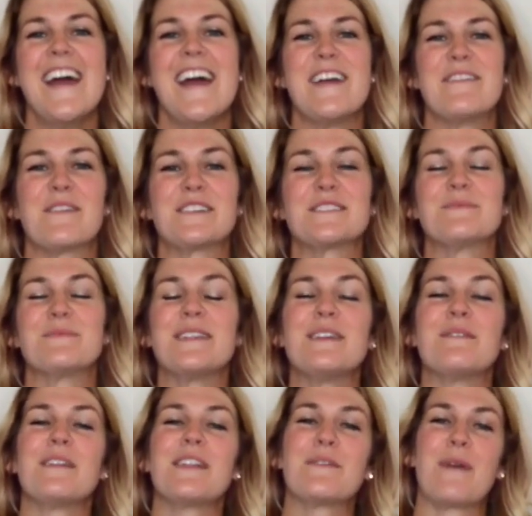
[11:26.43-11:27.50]
It works
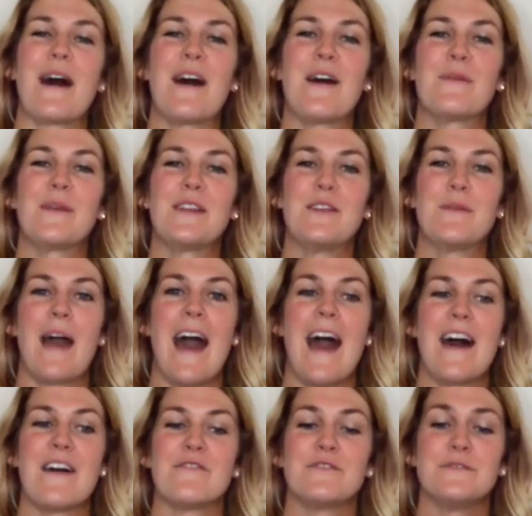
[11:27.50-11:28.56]
really, really well when you
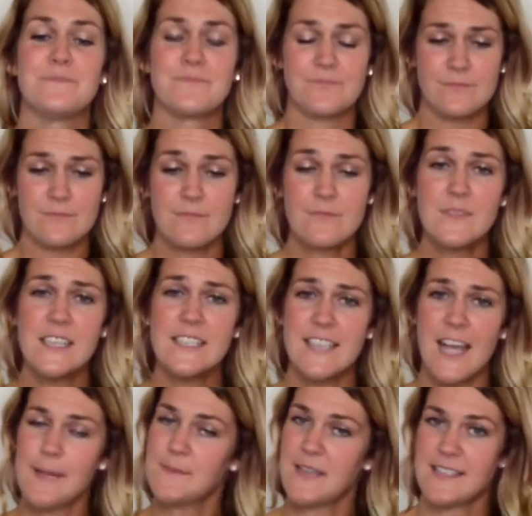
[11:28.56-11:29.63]
have a
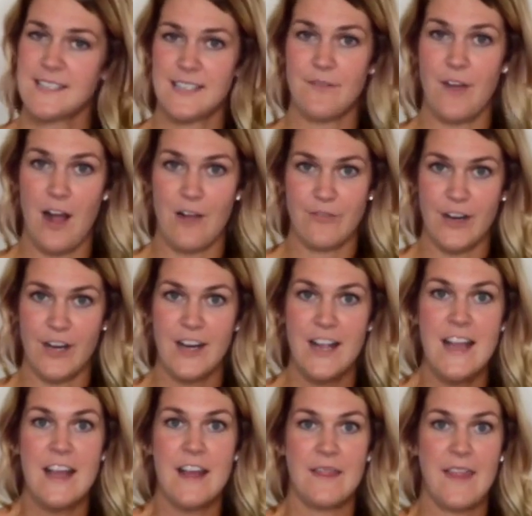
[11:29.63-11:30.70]
time-sensitive offer
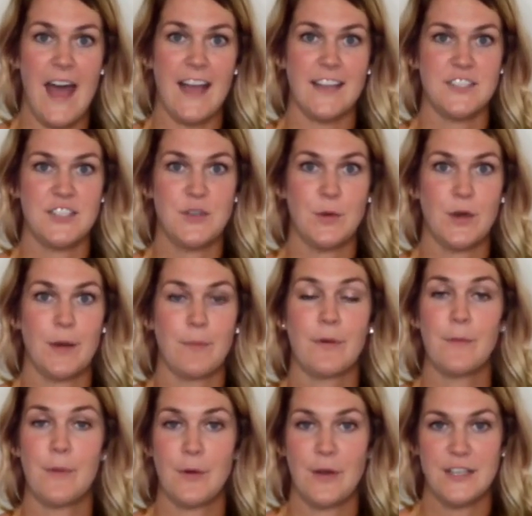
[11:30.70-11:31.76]
that you are
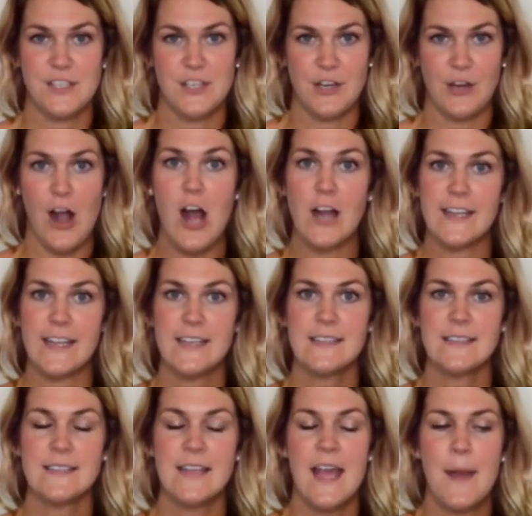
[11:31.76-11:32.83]
promoting to your
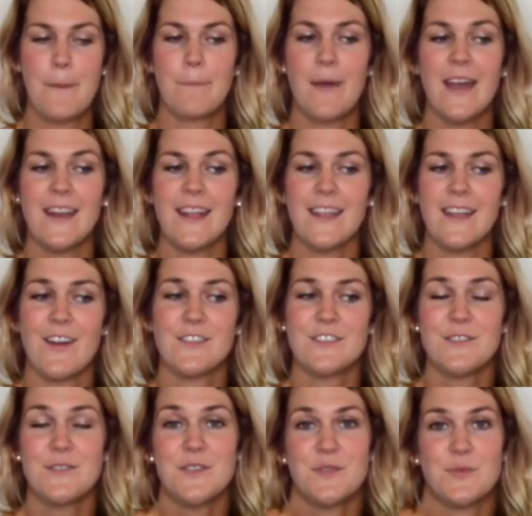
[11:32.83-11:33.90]
audience, but it can
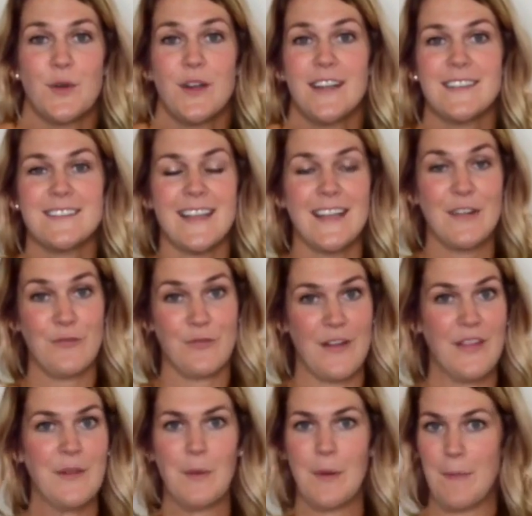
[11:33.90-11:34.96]
also just work as like a
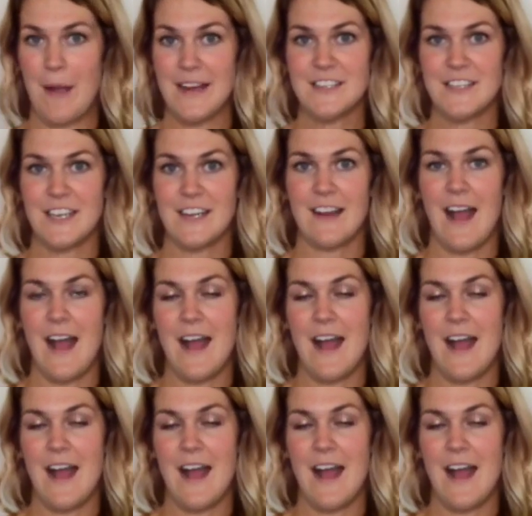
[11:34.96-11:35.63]
friendly reminder